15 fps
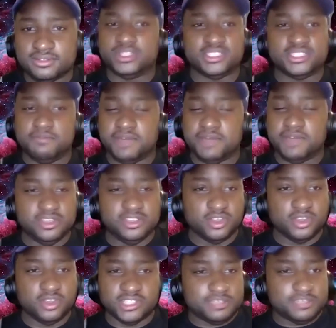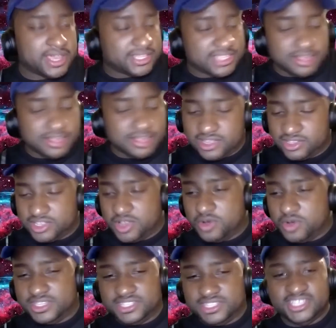somebody you don't expect. I'm not gonna go
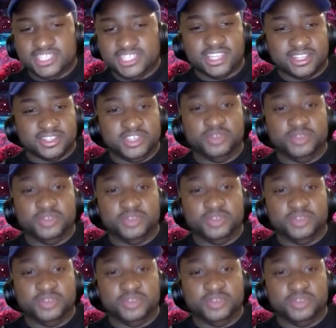into details.